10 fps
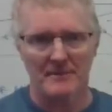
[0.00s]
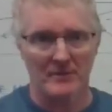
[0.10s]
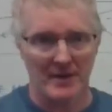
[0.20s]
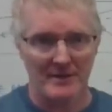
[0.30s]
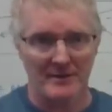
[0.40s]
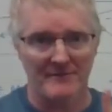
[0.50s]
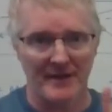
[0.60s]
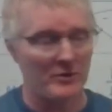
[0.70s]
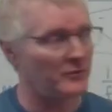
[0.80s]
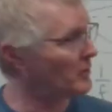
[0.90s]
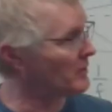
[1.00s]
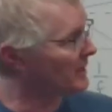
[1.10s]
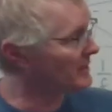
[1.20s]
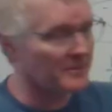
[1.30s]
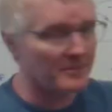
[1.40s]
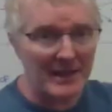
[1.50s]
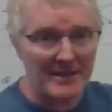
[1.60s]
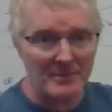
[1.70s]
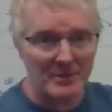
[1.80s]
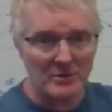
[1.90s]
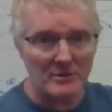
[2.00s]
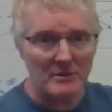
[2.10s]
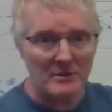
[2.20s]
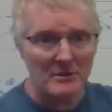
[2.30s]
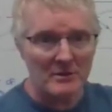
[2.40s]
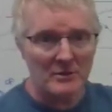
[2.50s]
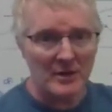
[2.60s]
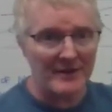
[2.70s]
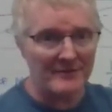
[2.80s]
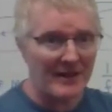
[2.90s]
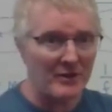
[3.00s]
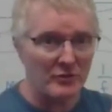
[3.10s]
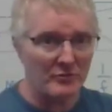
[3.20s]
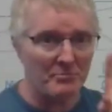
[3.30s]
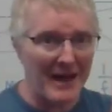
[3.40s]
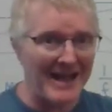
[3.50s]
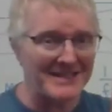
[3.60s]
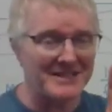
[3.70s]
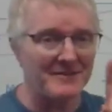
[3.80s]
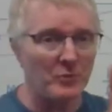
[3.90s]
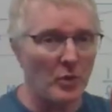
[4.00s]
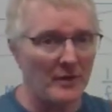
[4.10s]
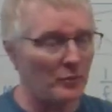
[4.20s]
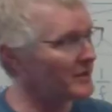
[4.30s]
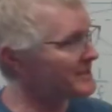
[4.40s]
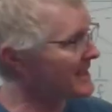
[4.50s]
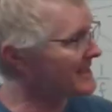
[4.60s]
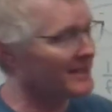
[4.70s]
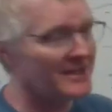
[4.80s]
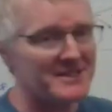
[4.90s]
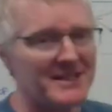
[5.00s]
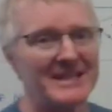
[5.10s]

Right? A value of 1, like the plane mirror, had a value of +1. What does that tell us?